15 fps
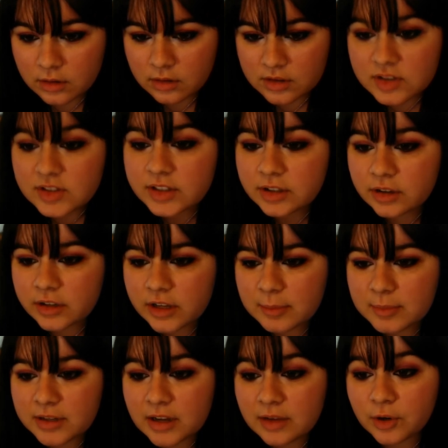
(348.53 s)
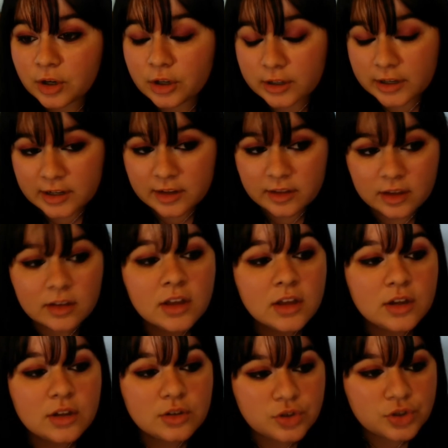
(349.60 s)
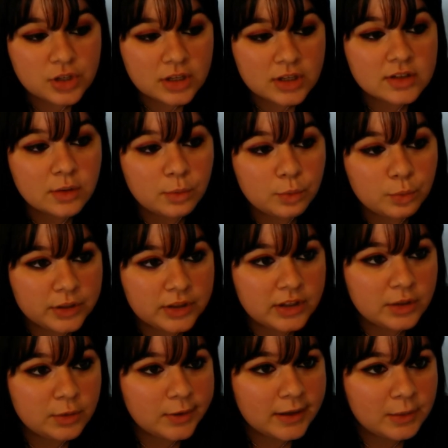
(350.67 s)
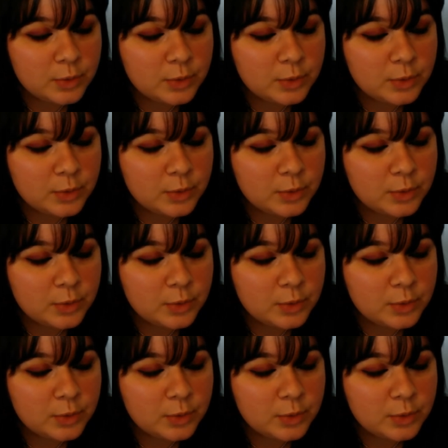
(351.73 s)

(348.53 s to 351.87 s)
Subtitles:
Seen her name but never heard anything. She's really great.